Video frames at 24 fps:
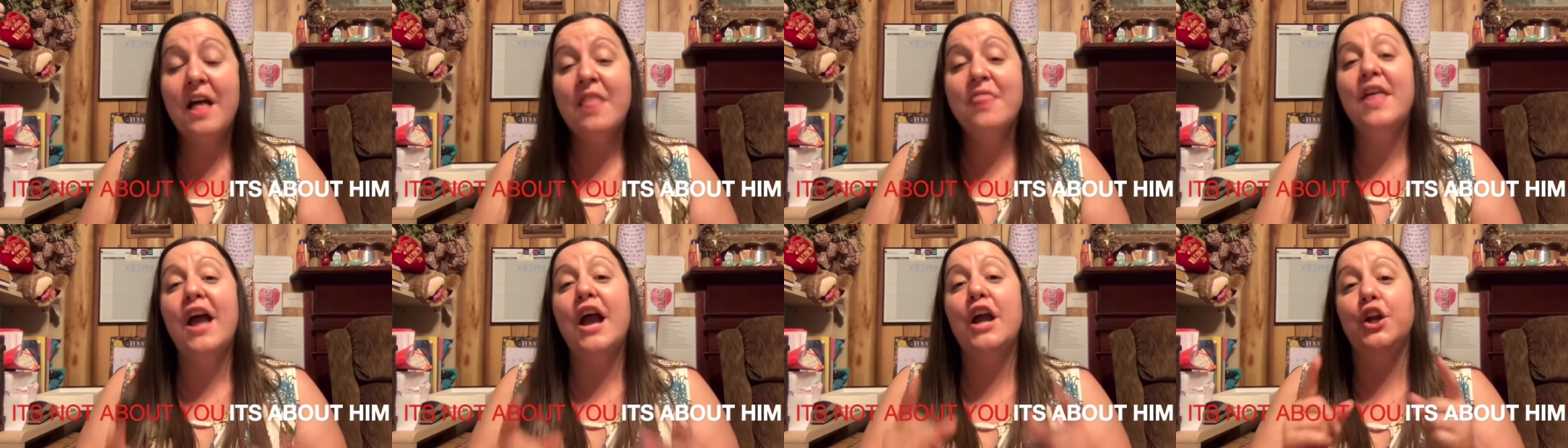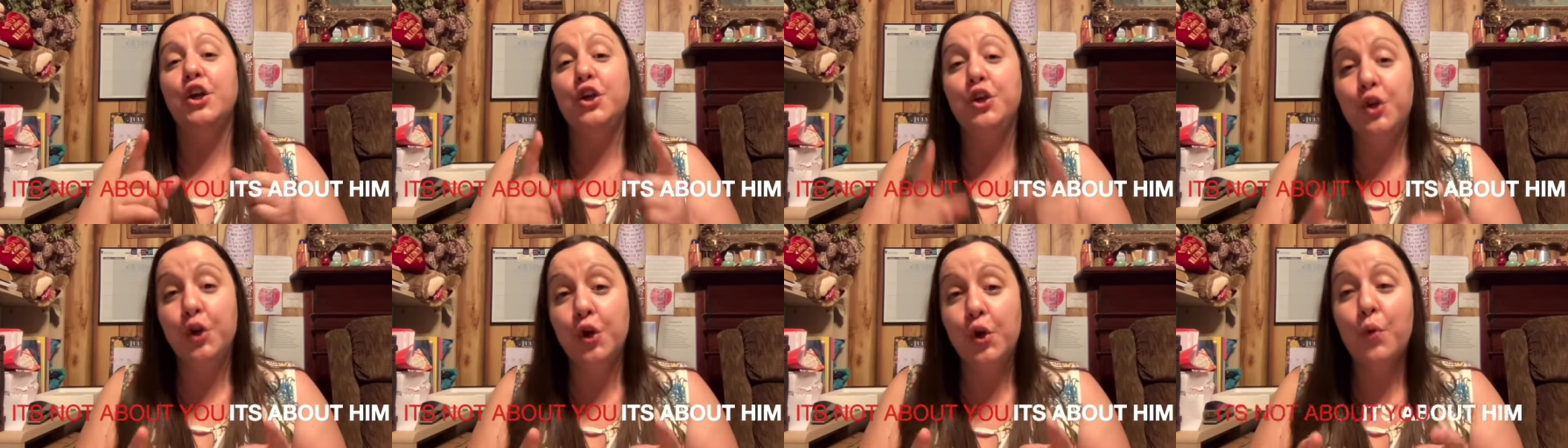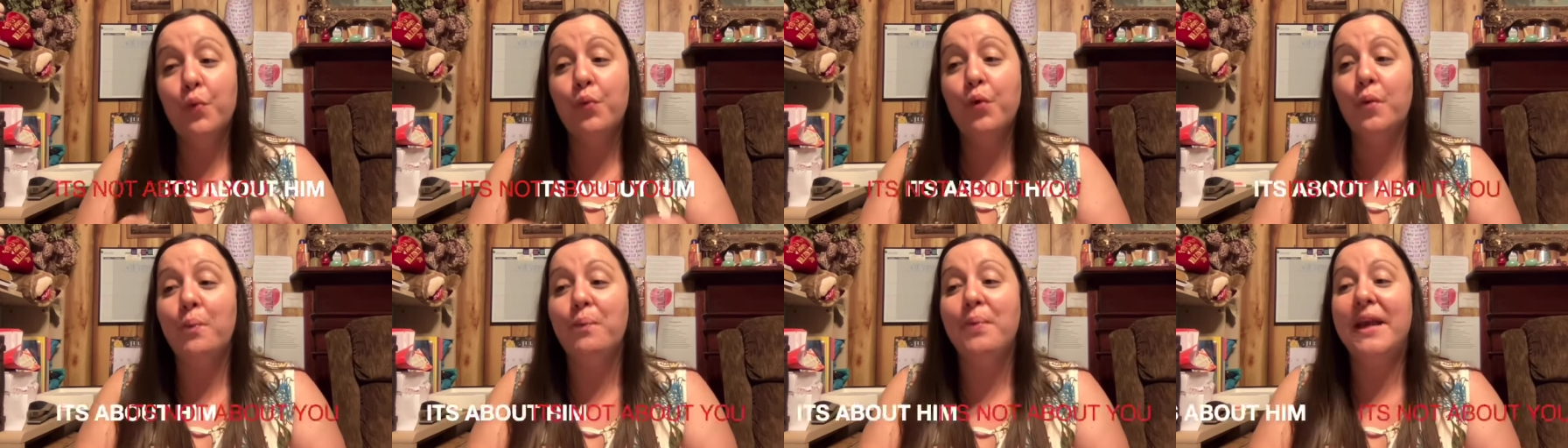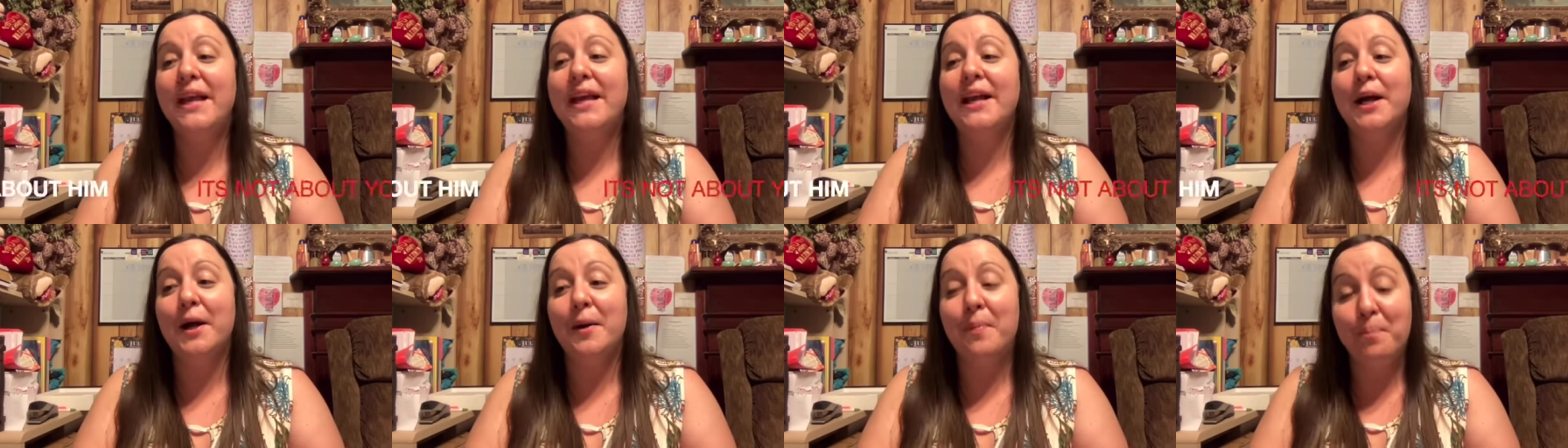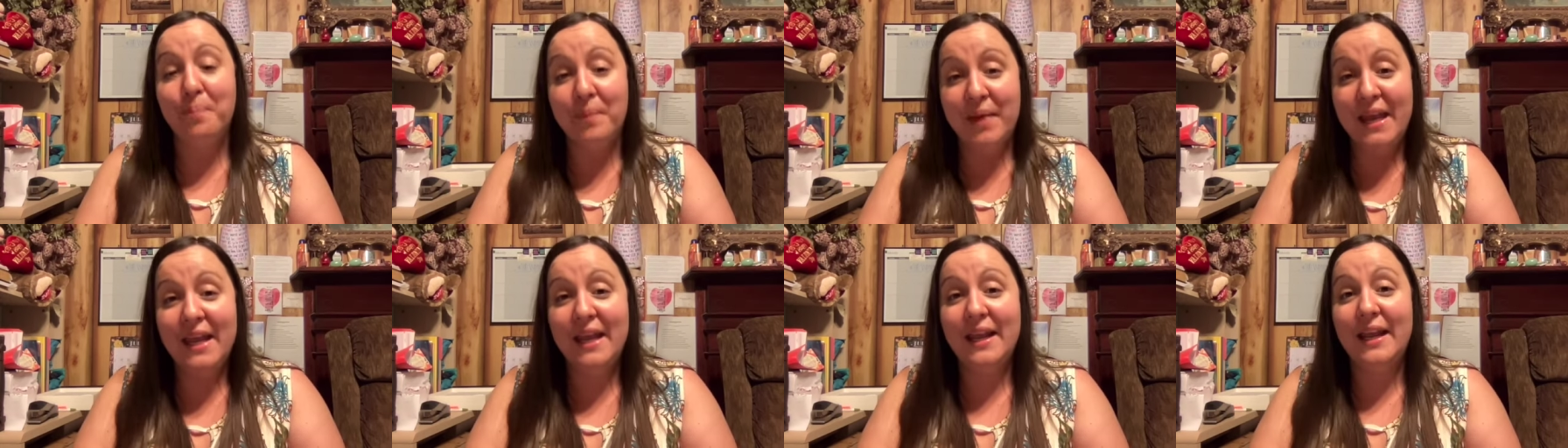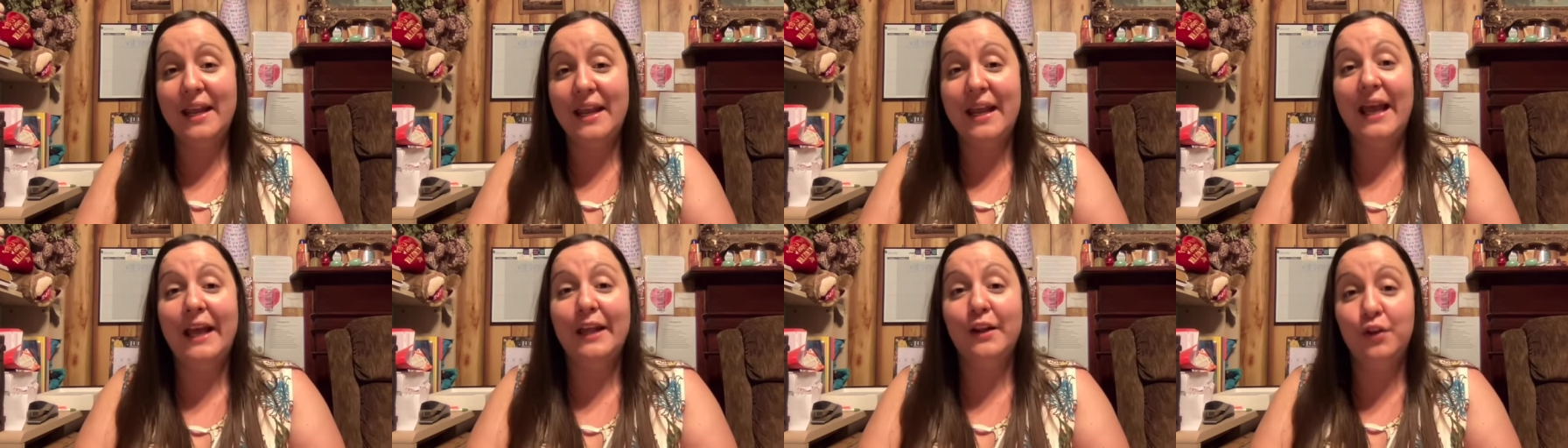that you will be
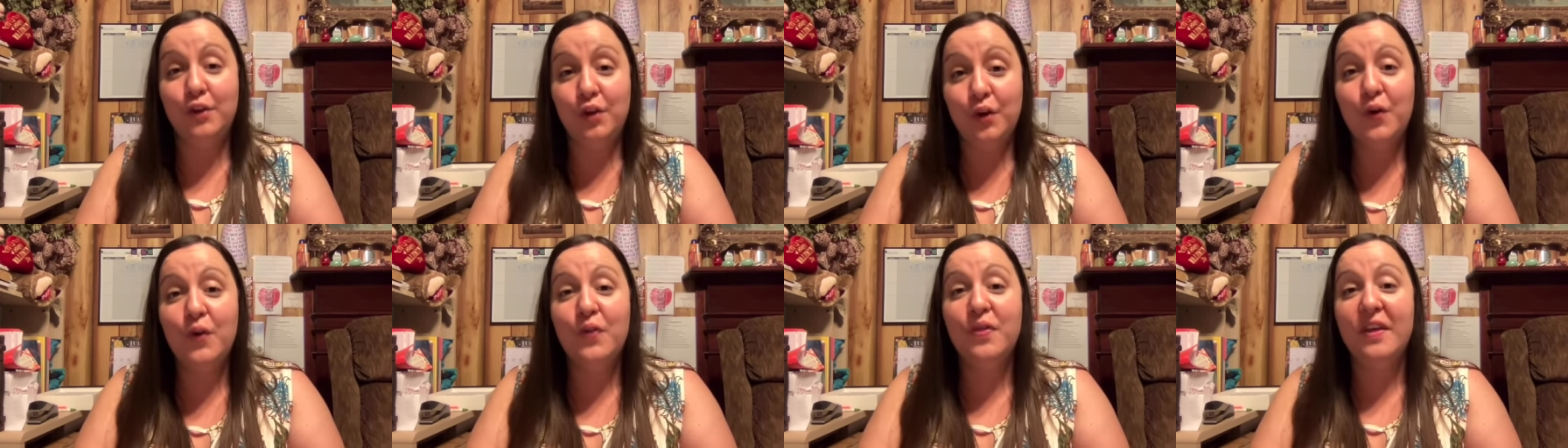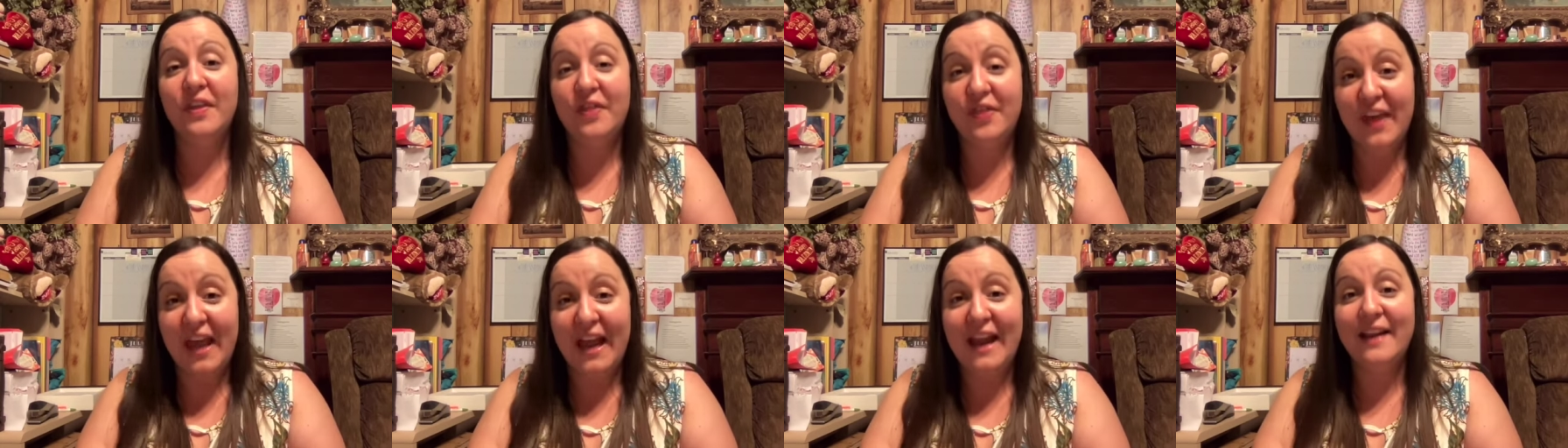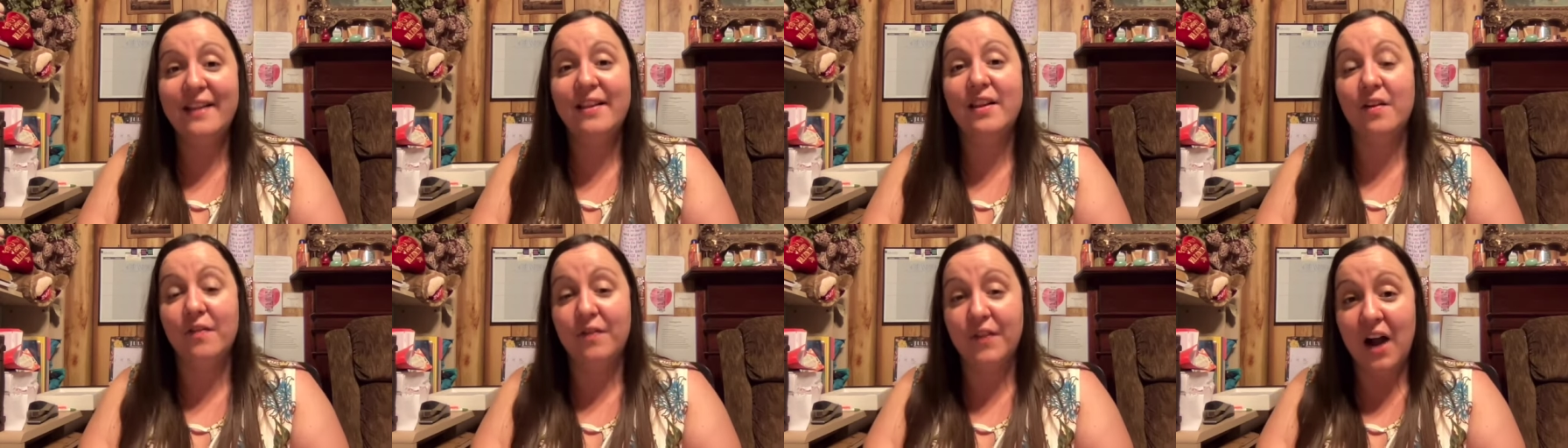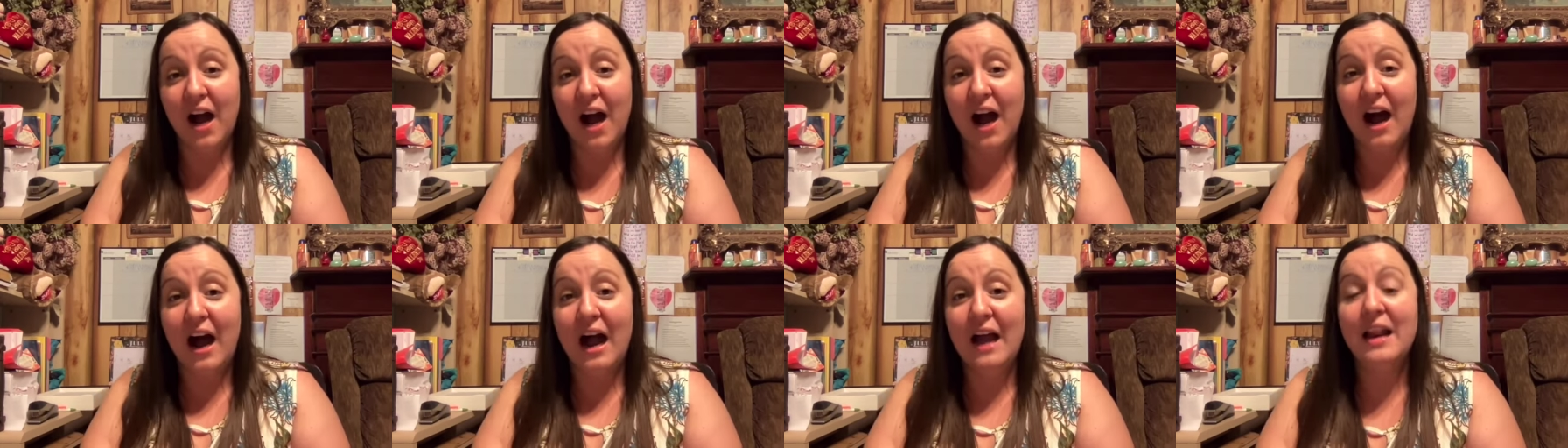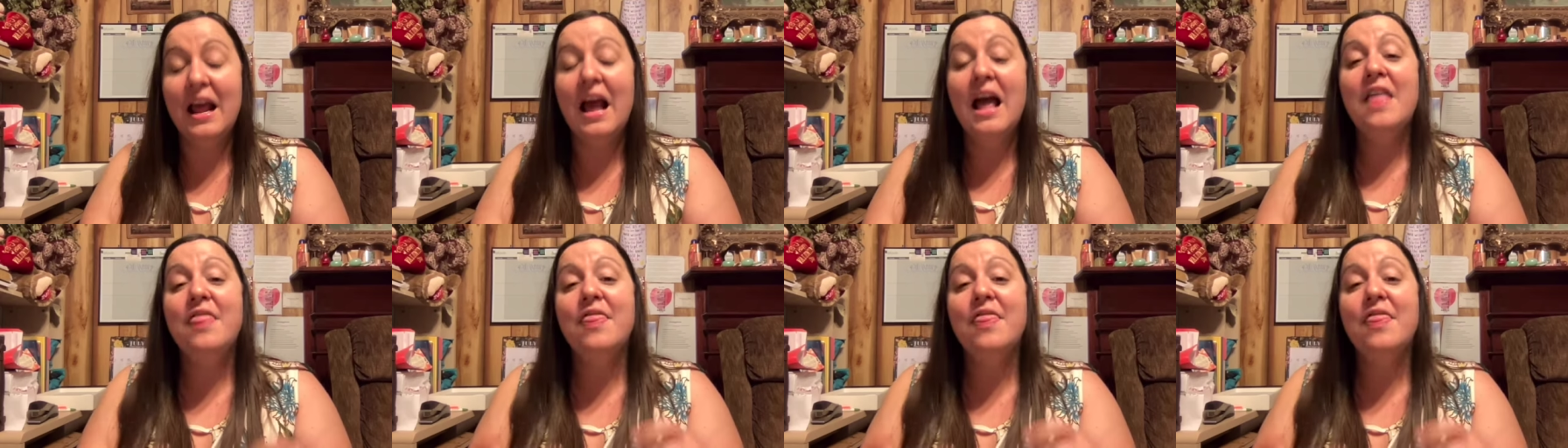committed and do the things of God,